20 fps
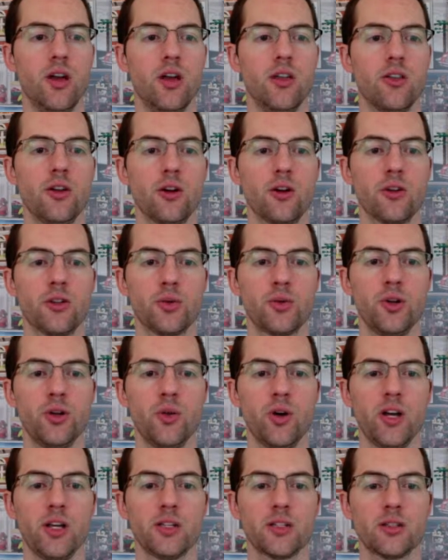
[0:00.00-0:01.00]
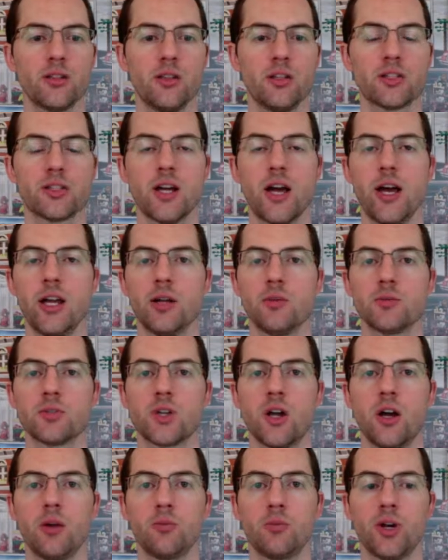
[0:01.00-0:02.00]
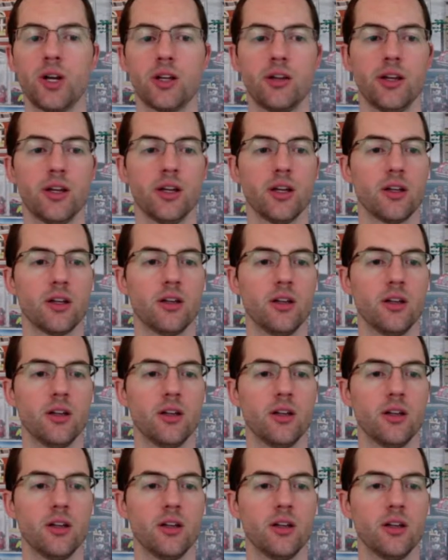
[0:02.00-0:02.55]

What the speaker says: There are 3 ways to list items on BrickLink.